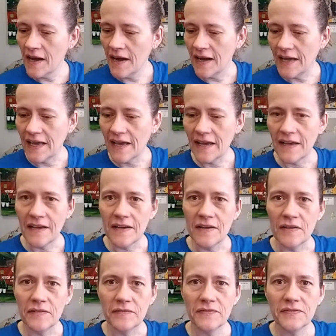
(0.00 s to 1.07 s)
I
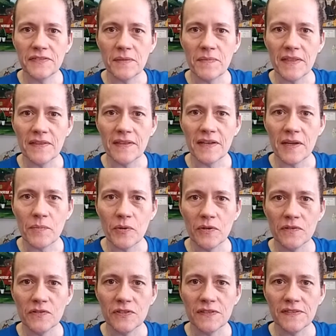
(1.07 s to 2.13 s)
have something that I
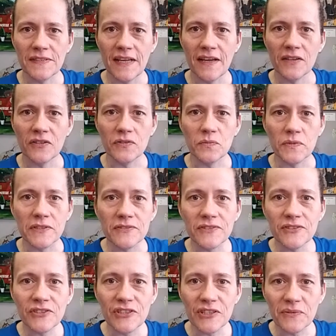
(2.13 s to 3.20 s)
purchased at Goodwill
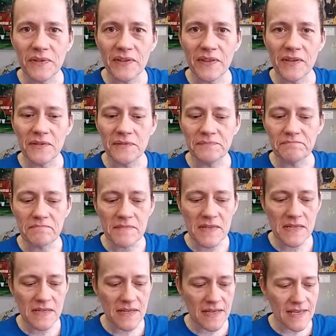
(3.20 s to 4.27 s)
to share with you.
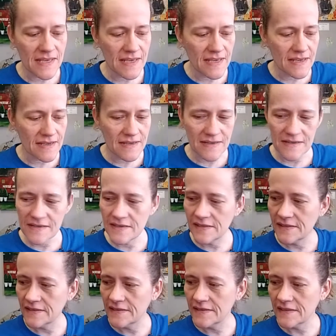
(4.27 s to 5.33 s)

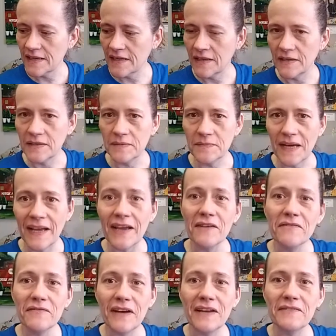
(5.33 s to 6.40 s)
And um, I
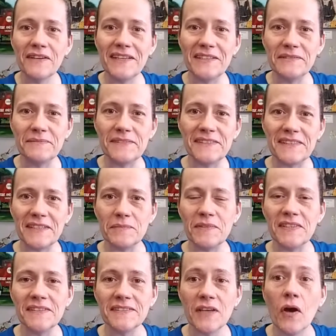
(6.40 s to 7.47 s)
have five items that I'm
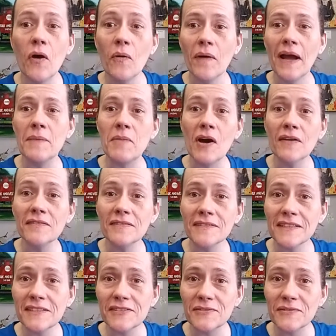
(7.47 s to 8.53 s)
going to sell. Oh, I'm also
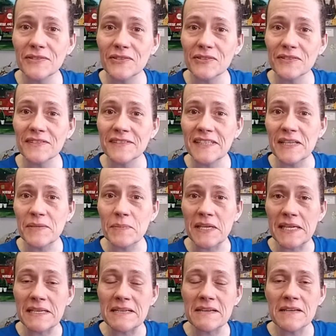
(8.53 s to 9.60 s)
going to do a little sneak
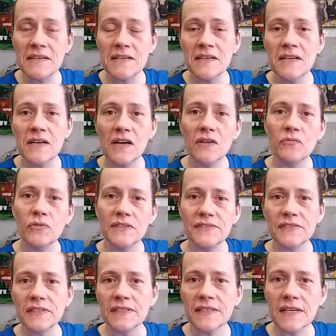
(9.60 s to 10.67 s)
peek of
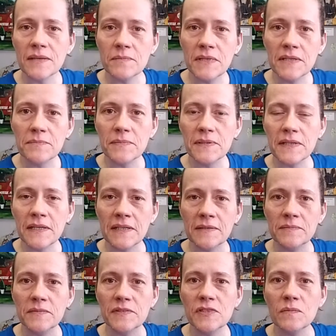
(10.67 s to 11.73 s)
what's going to come up
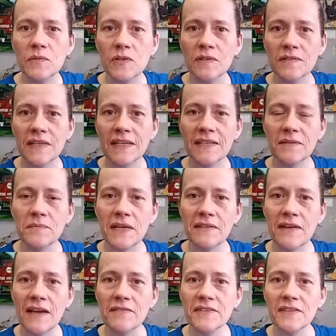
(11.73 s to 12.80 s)
um, tomorrow night in my
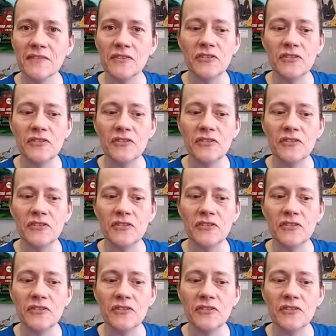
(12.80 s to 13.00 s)
live sale.